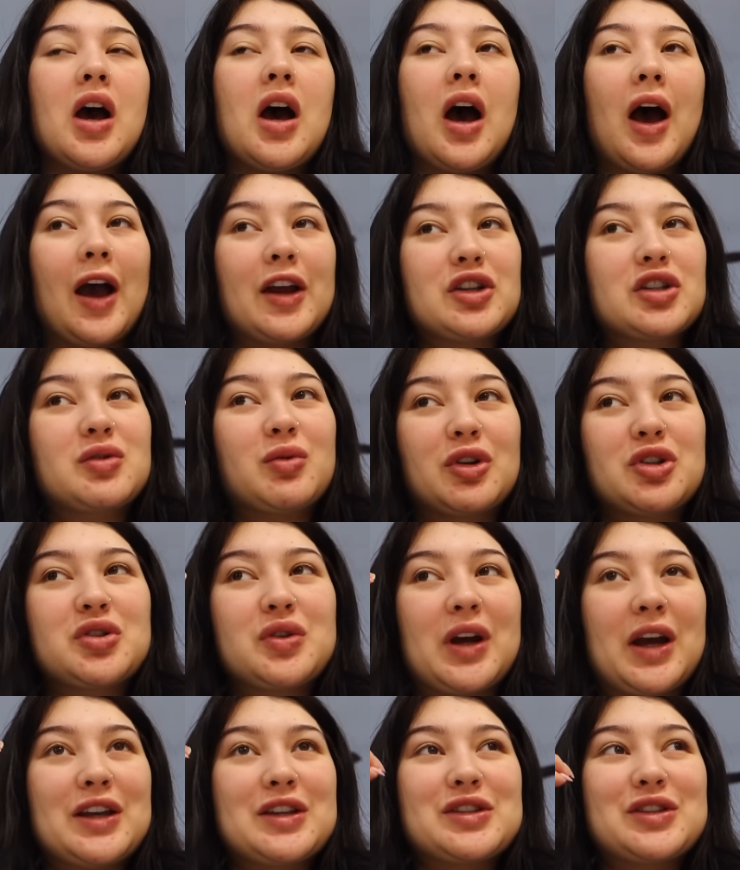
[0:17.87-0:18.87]
I just want you
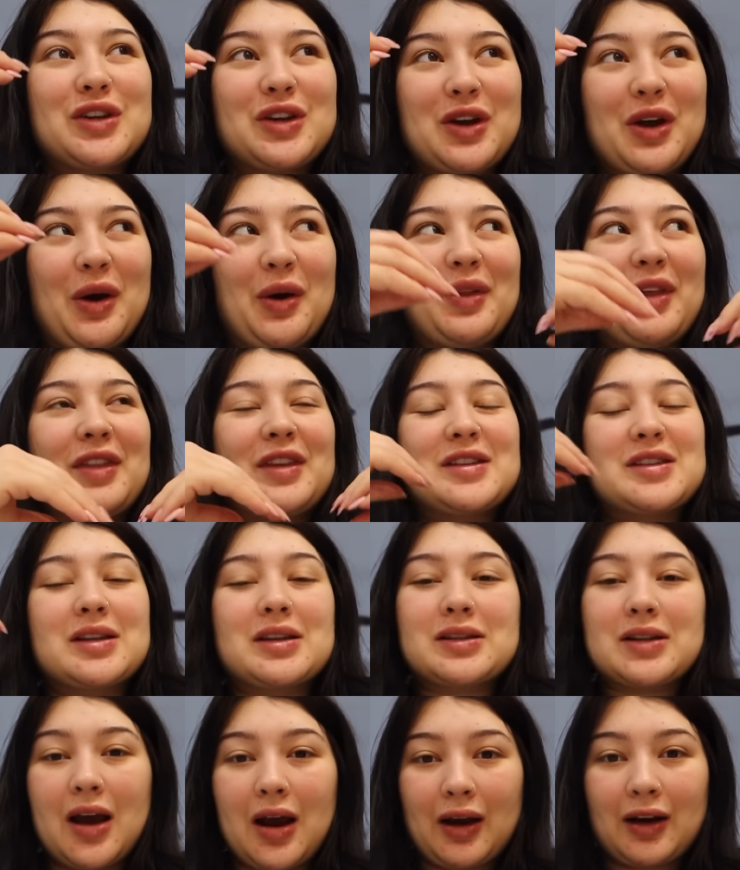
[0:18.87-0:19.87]
guys to know that this
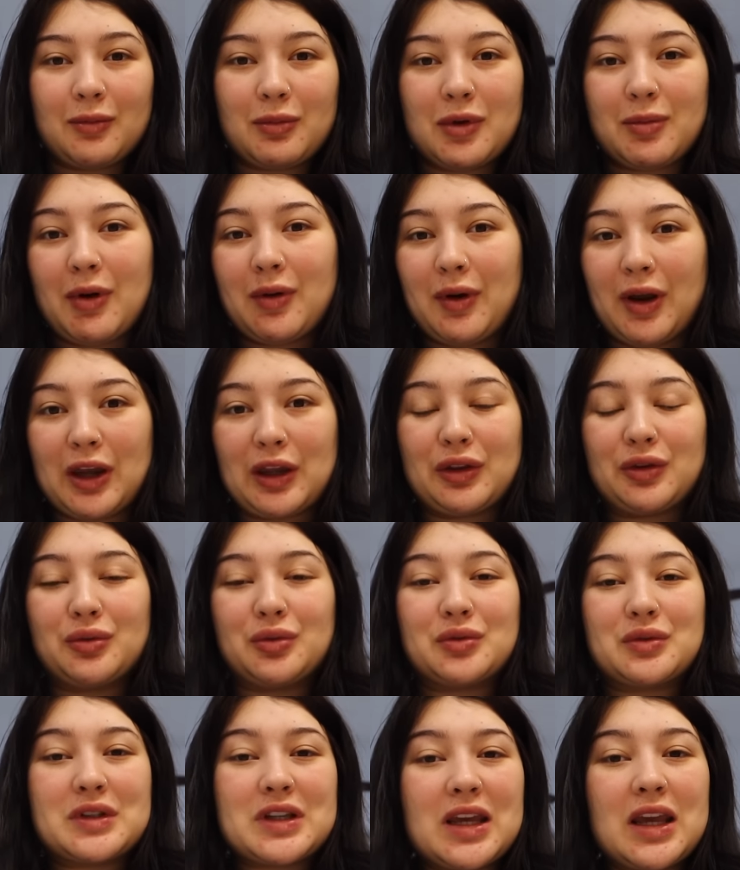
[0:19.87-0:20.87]
is not going to be my regular
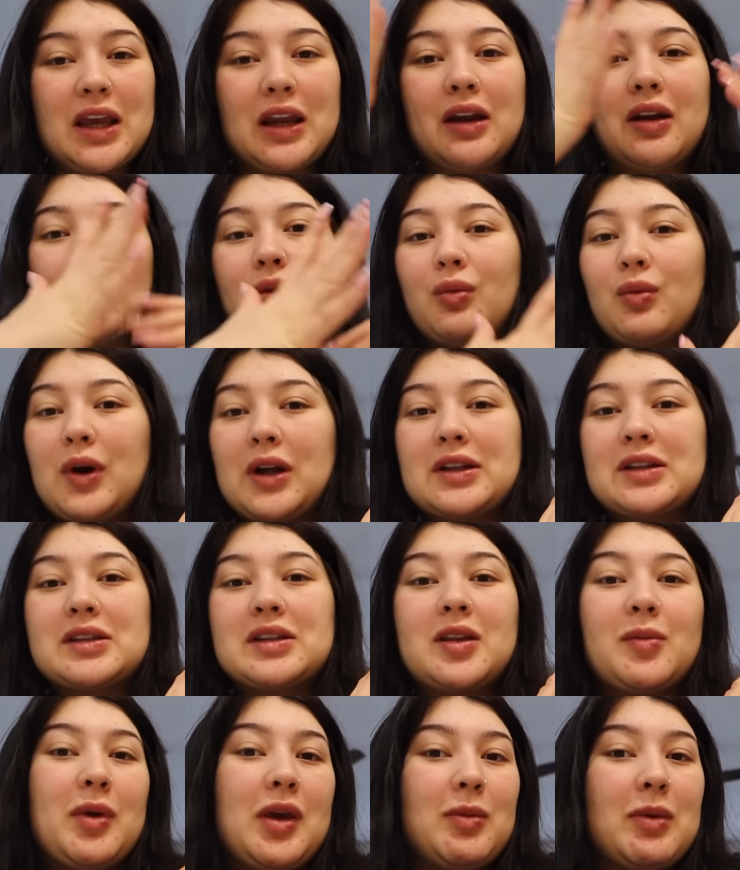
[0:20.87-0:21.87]
routine. Once
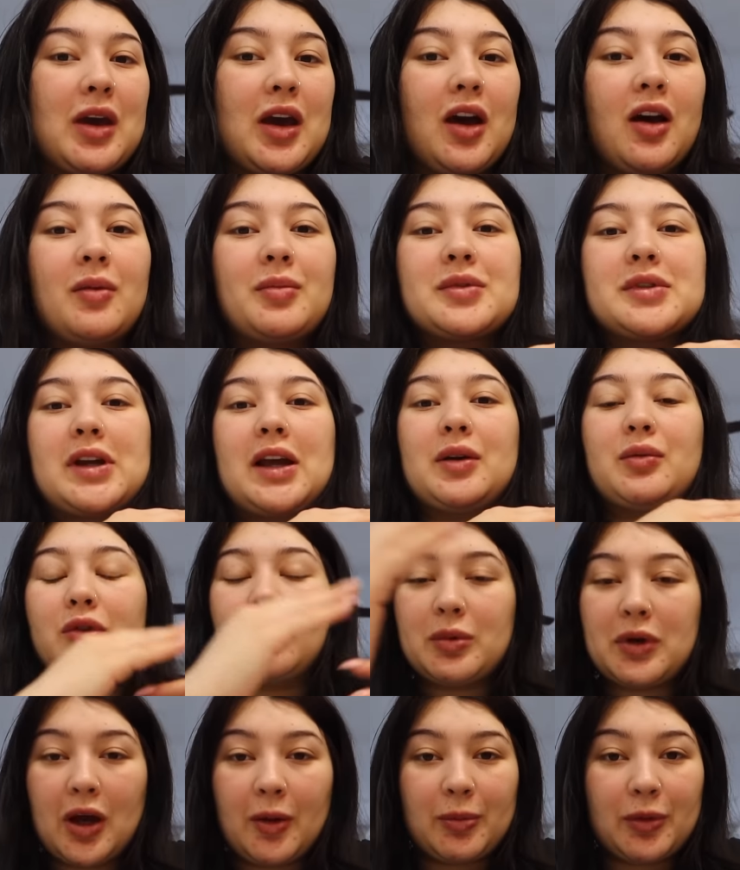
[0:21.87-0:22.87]
the baby comes, I will
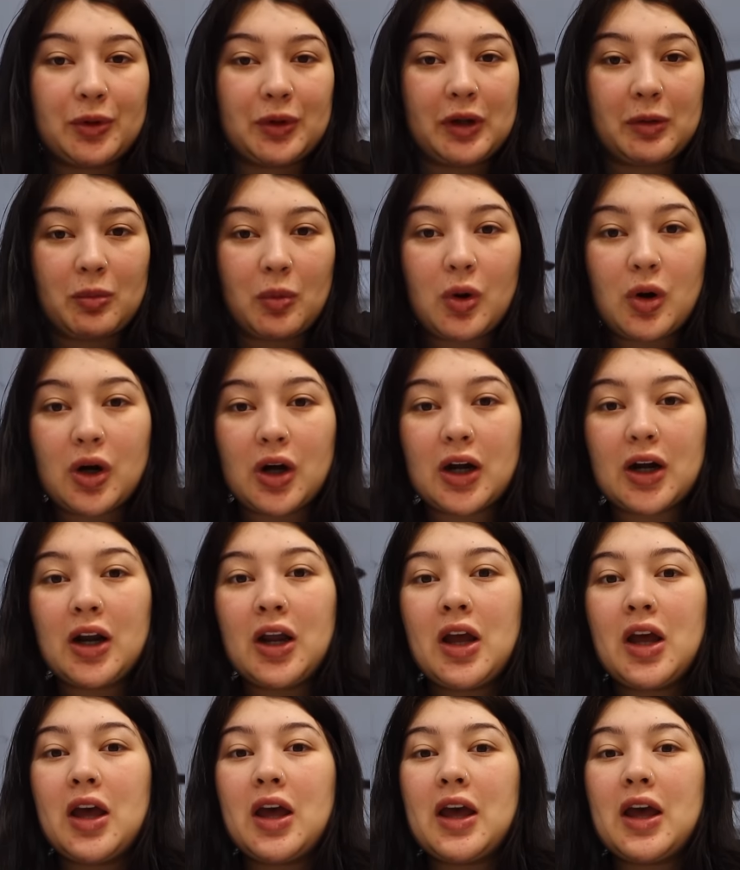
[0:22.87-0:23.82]
be uploading more.